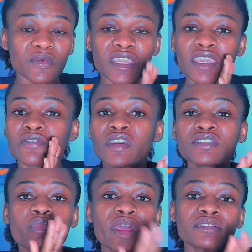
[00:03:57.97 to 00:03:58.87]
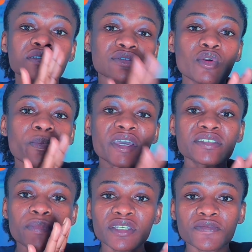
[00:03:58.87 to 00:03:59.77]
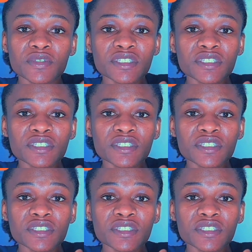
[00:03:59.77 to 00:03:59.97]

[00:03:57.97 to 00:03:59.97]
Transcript: Okay, Eventbrite is your best bet for